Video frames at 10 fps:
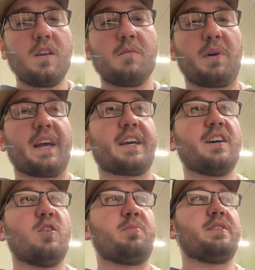but I cut
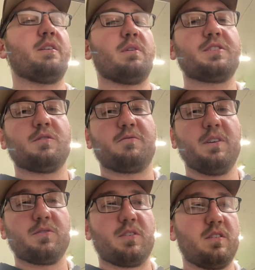open the original
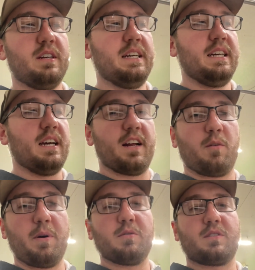filter, and I'll
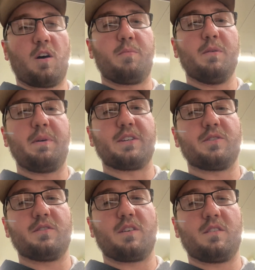post, I'll put
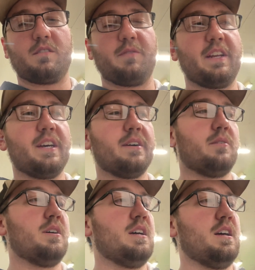pictures on the
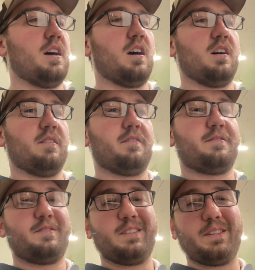video of
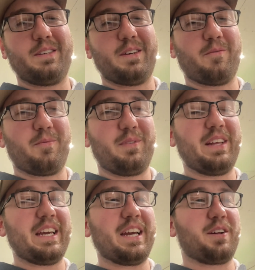
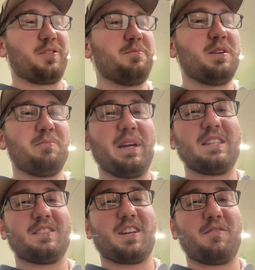the aluminum
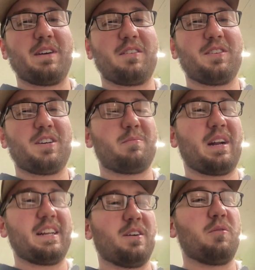pieces that I found in there, but
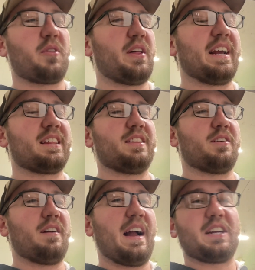I don't think that
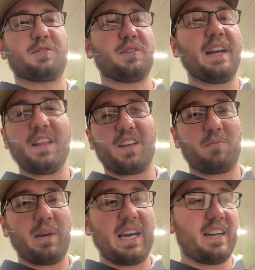they're actually anything
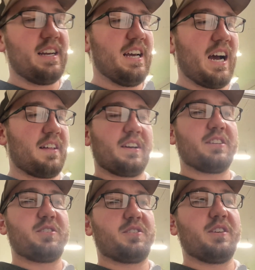bad. I think
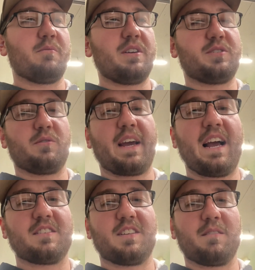it's just the original
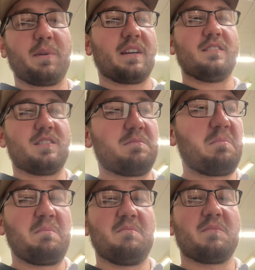casting because
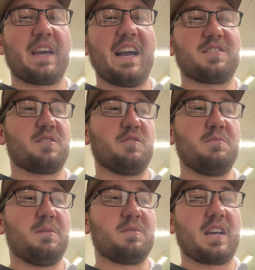cast
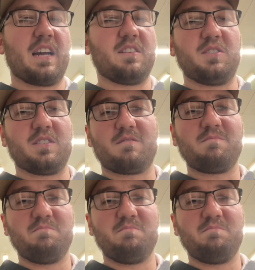aluminum's kind of just